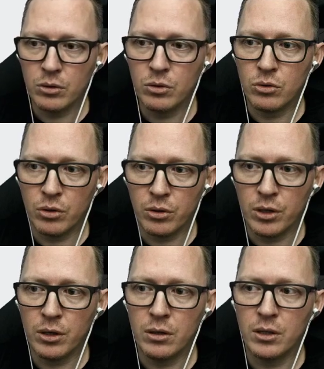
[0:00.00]

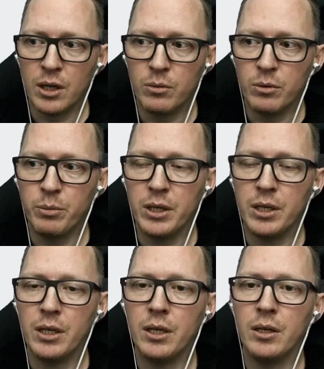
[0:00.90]
tutorial that would
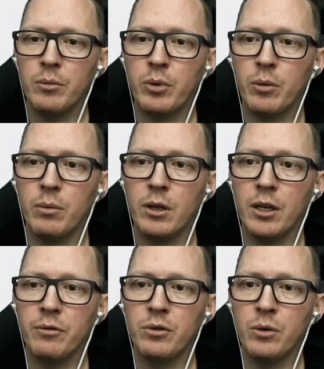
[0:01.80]
be probably a
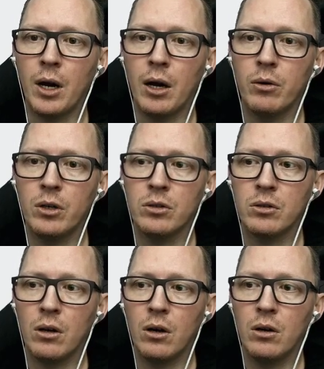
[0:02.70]
few hours
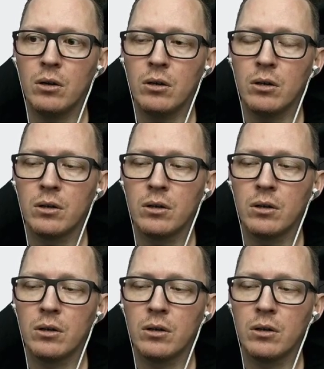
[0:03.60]
long,